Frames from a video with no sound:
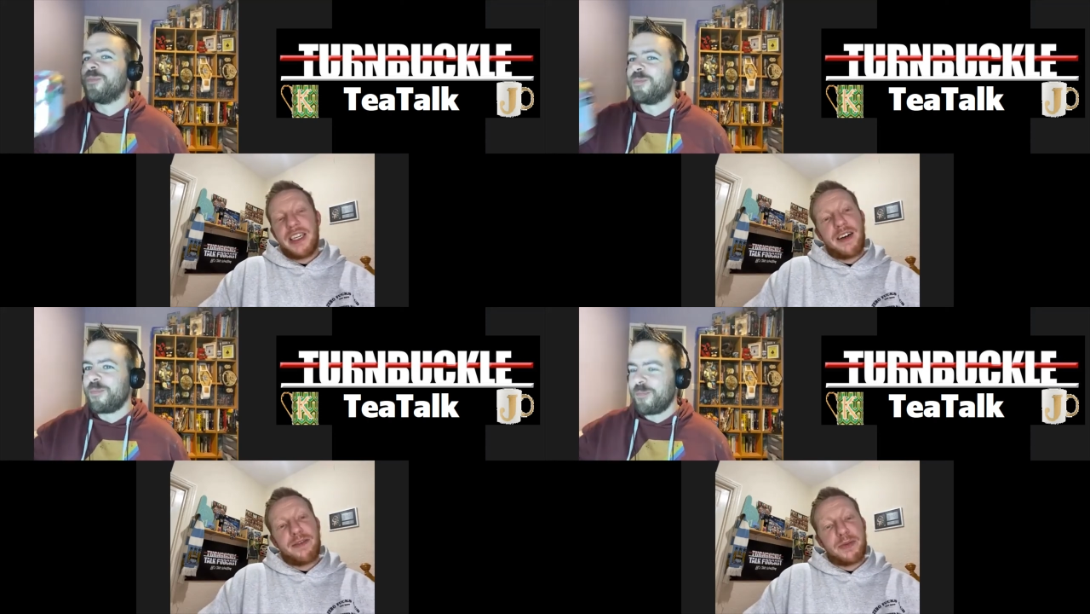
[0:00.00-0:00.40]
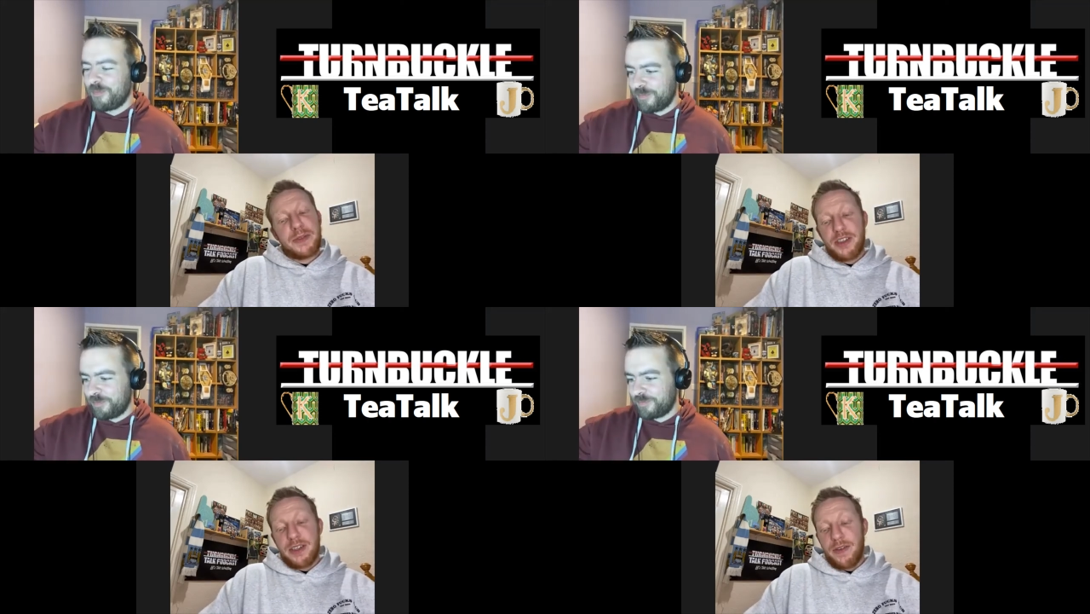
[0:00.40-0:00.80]
Speaker 1: I've lost
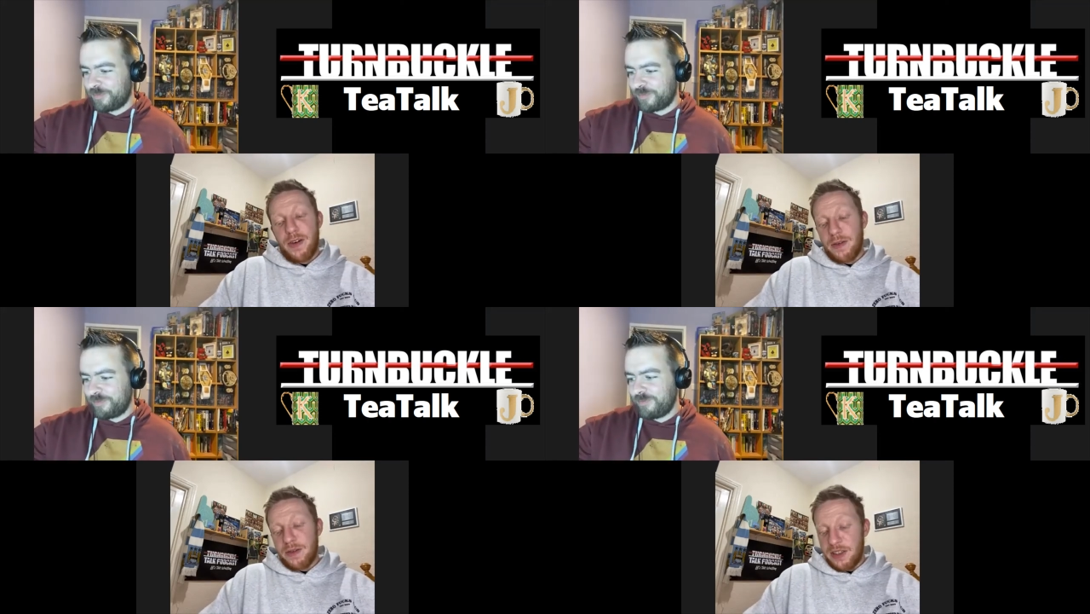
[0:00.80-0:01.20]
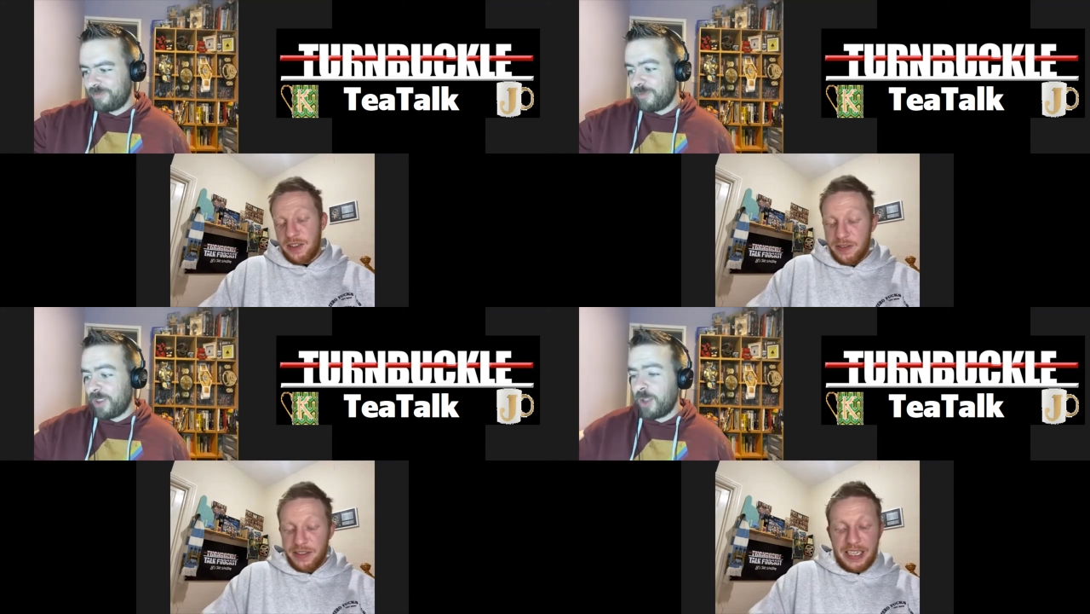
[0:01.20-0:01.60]
my train of thought
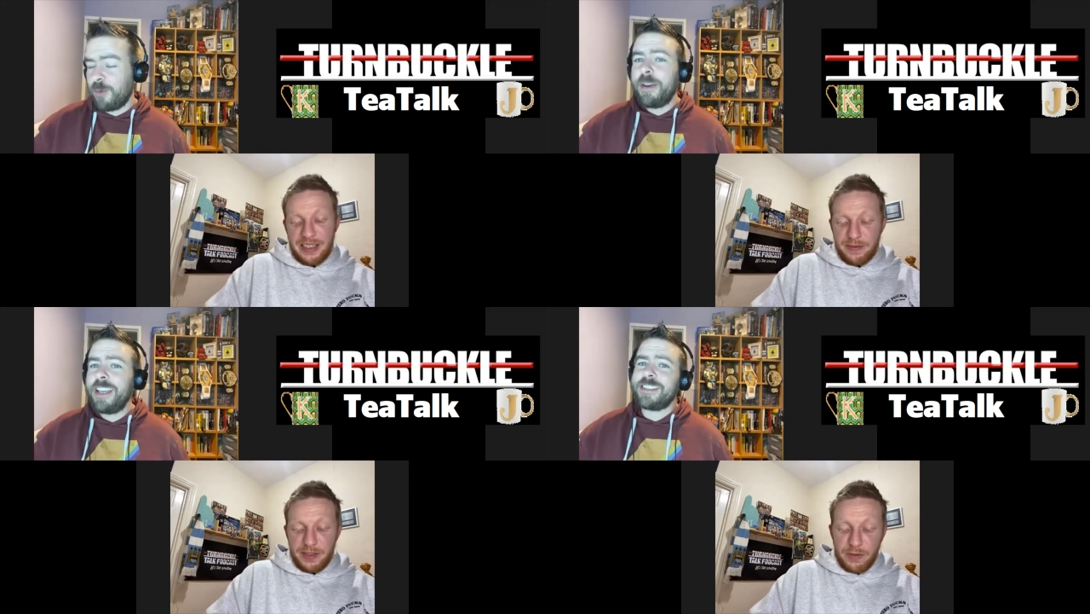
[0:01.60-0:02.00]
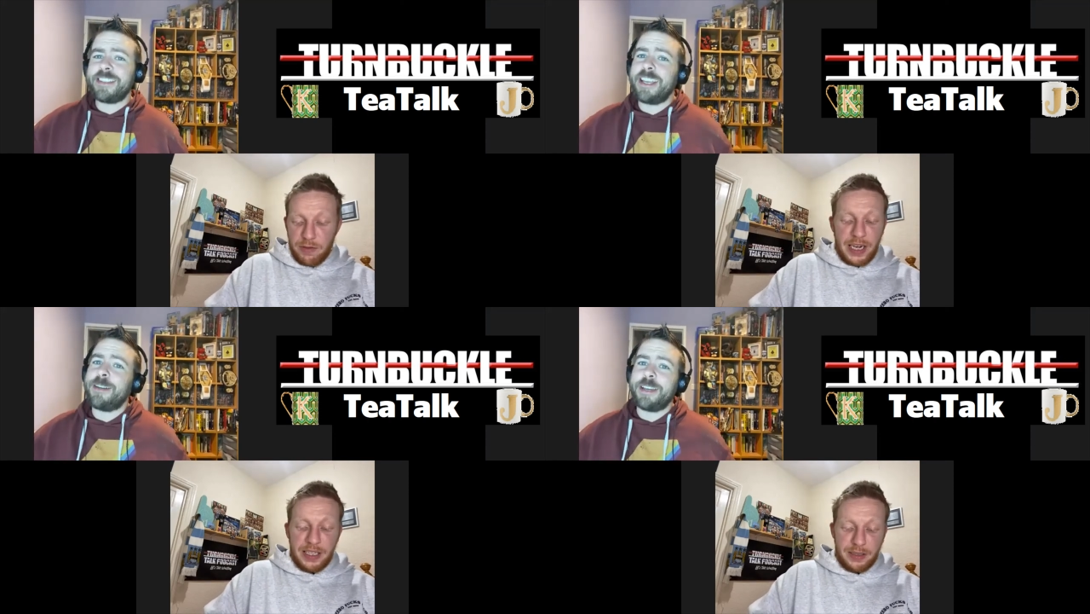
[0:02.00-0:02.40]
because you're saying the nice
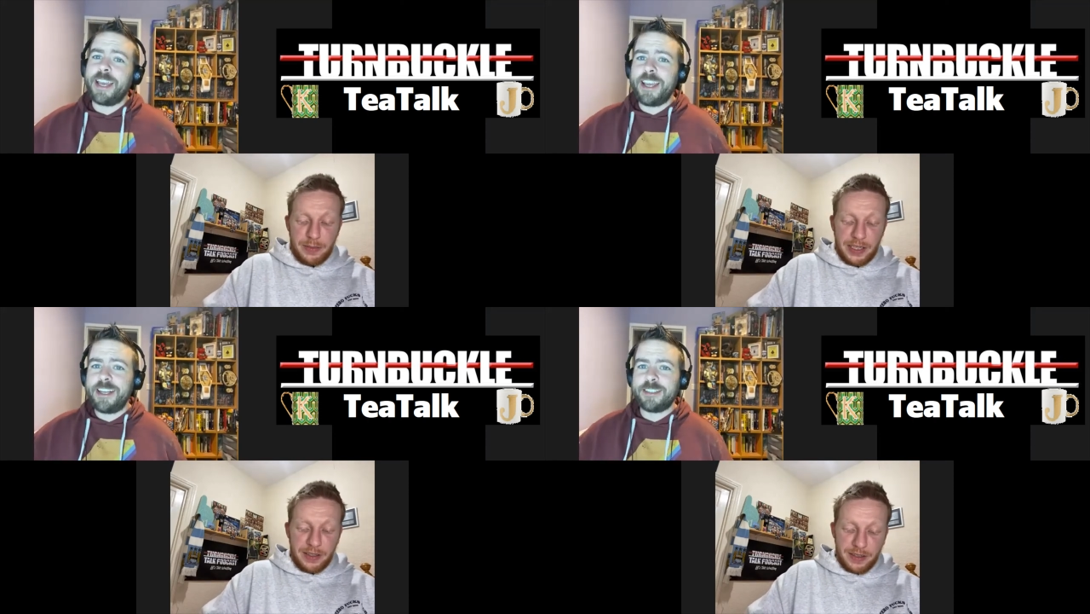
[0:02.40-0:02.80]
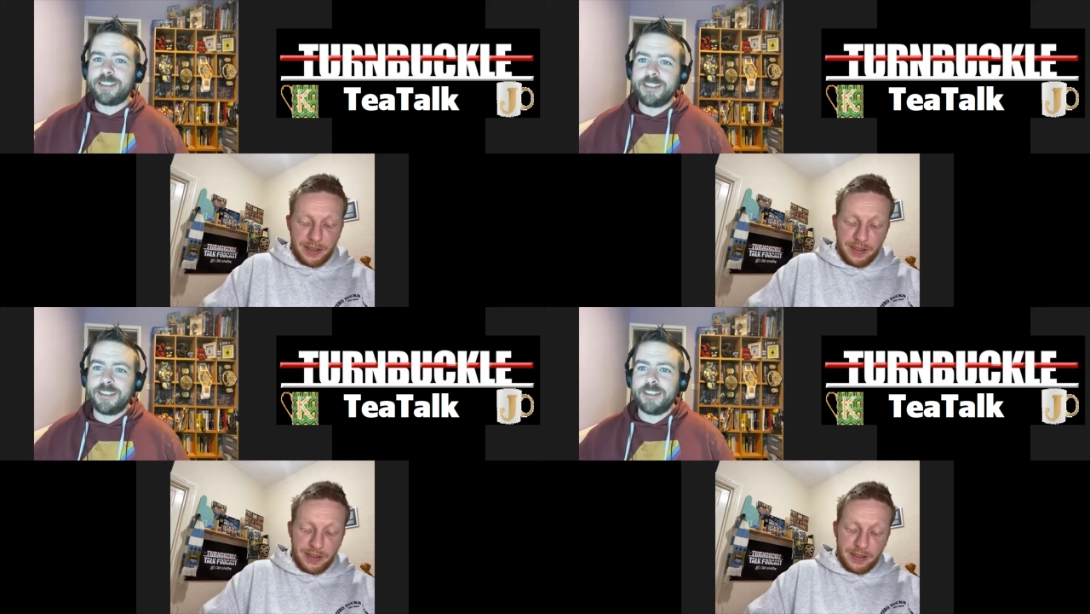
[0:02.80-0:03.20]
thing right again
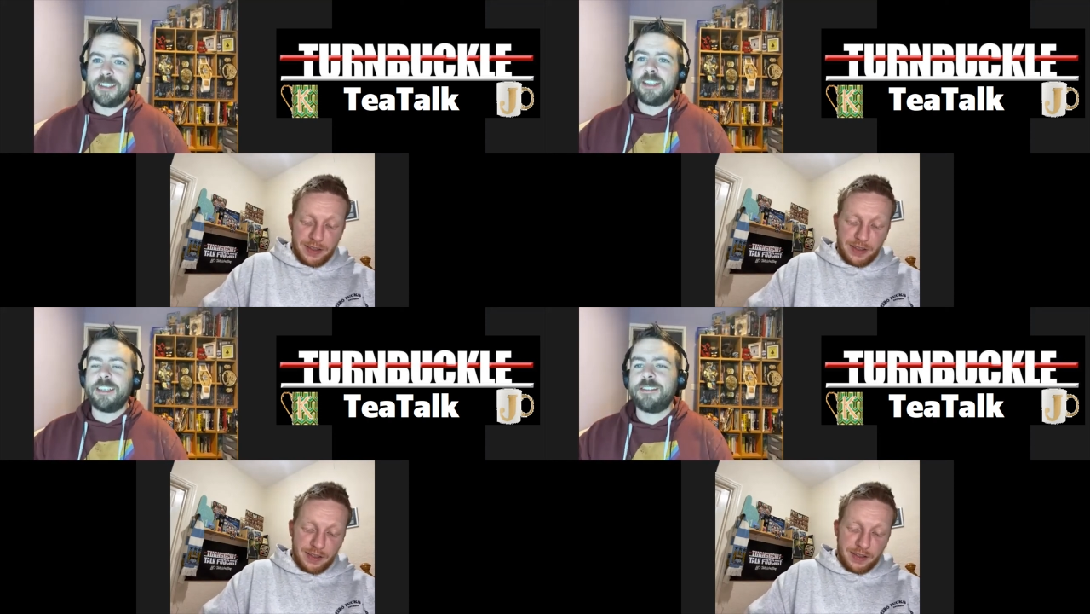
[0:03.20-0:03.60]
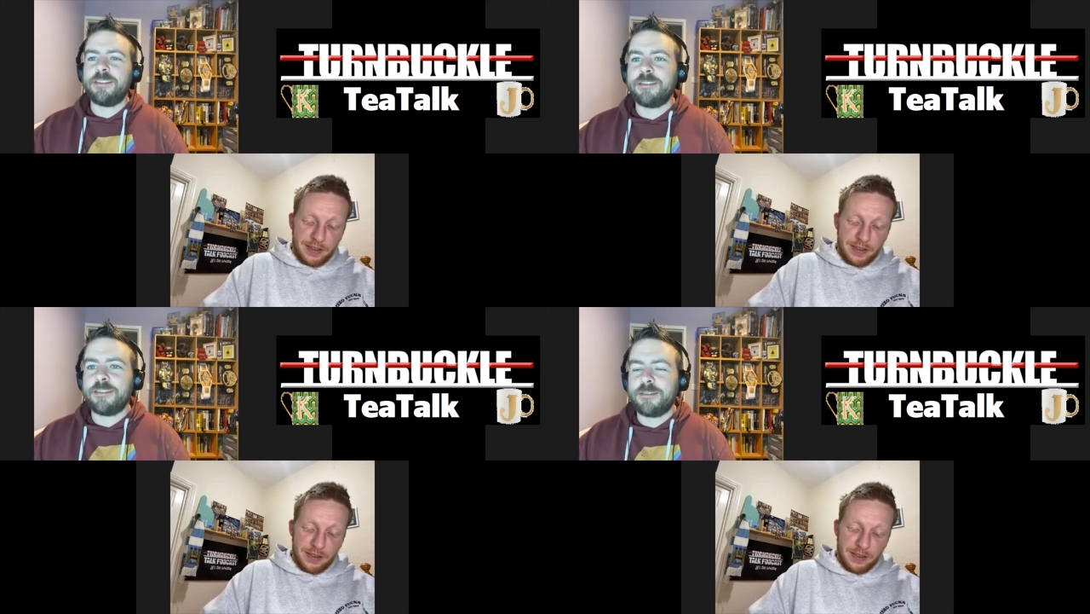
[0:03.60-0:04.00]
is
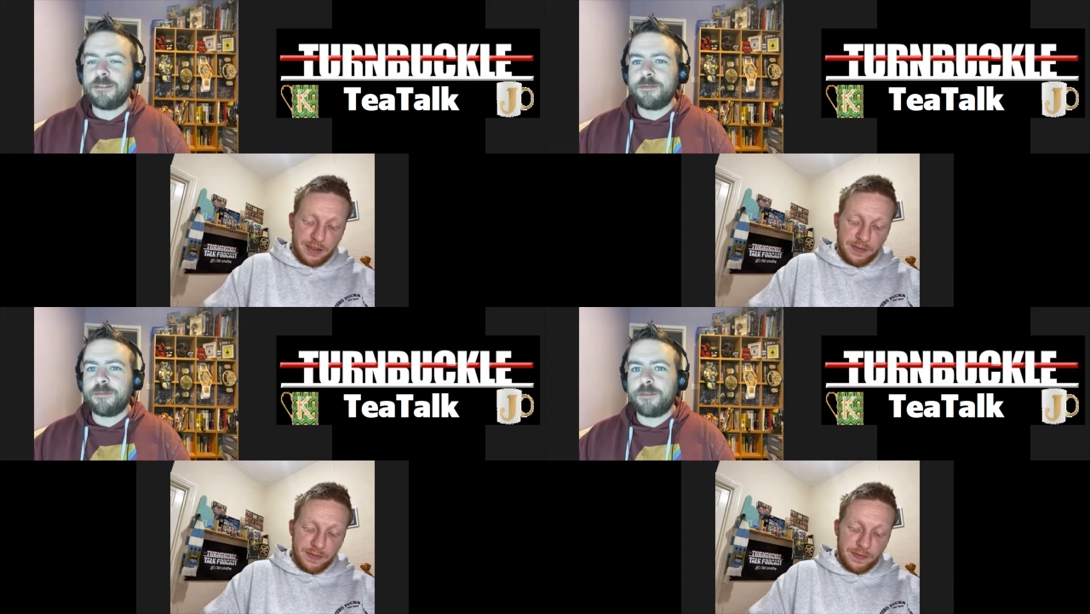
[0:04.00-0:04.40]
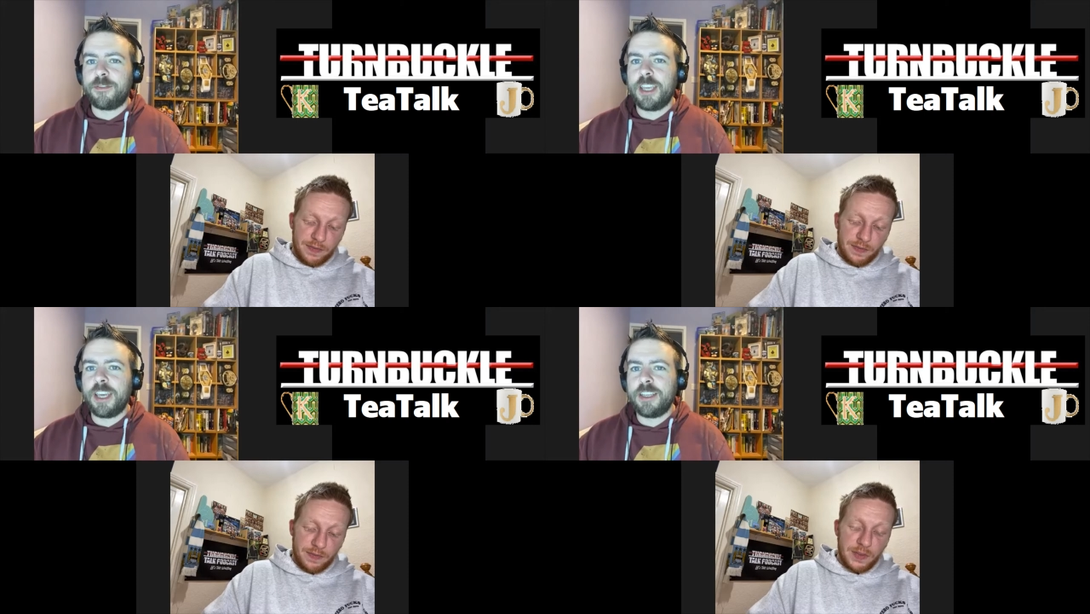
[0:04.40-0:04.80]
is
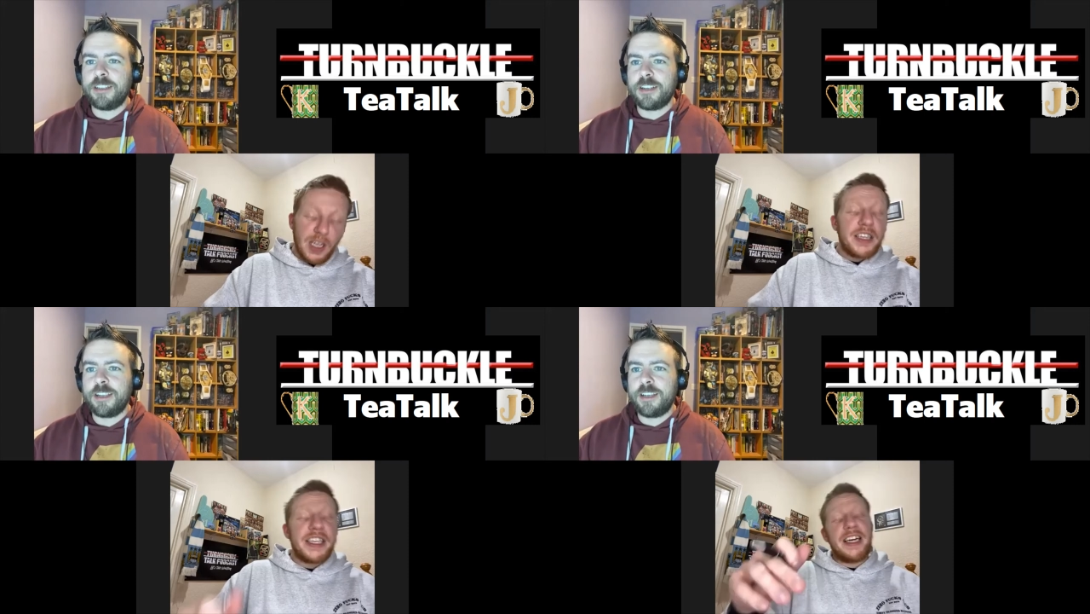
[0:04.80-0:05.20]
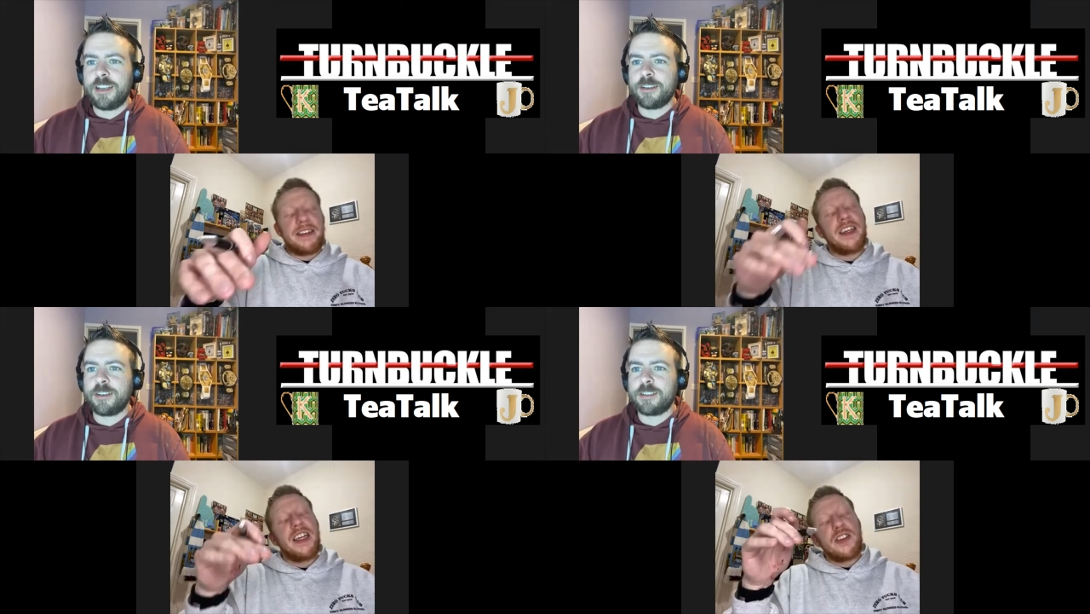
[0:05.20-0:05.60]
free agent.
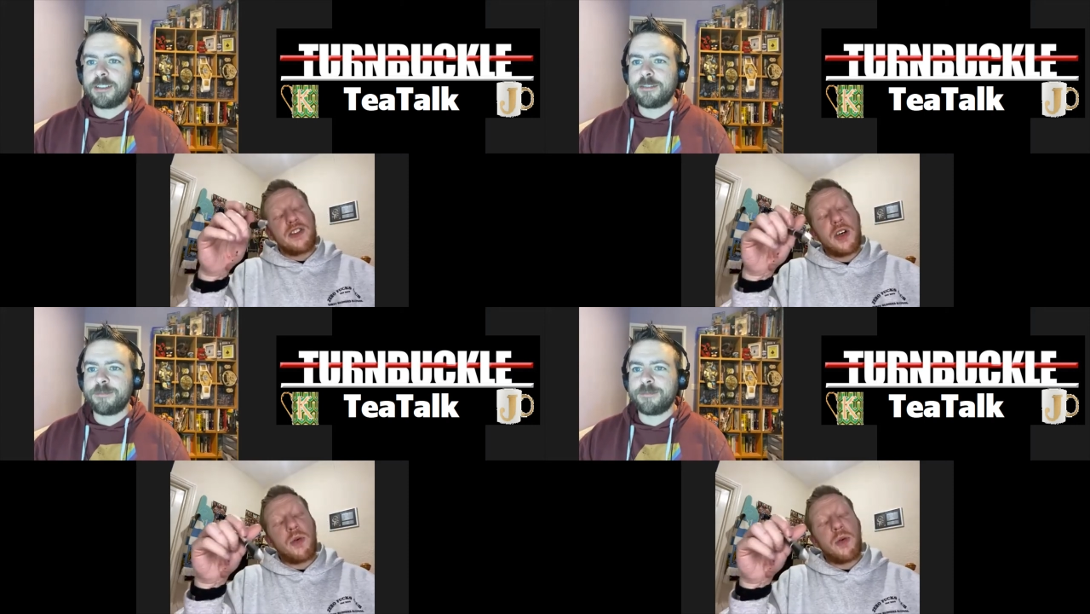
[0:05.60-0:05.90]
Yes. so